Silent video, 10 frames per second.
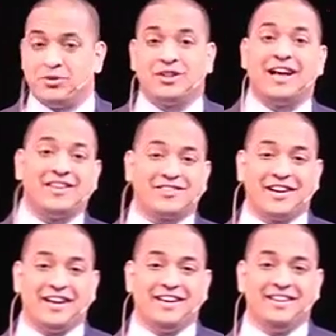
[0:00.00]
The last
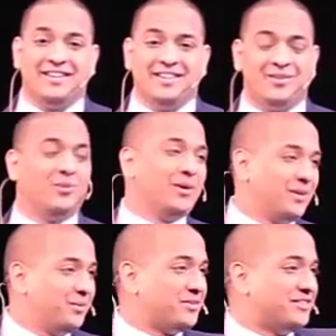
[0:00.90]
guy, well,
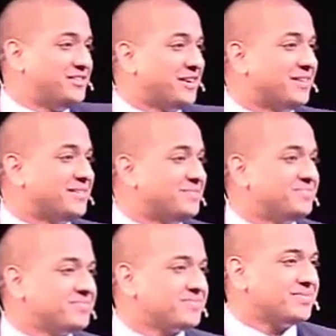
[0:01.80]
he was in jail.
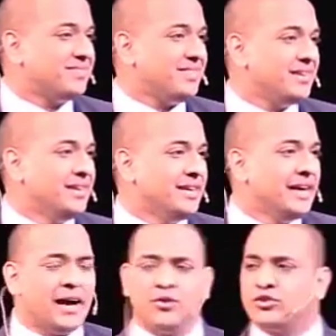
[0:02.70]

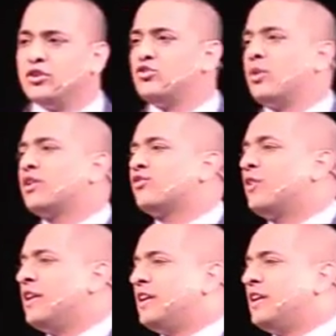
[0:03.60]
I was on drugs for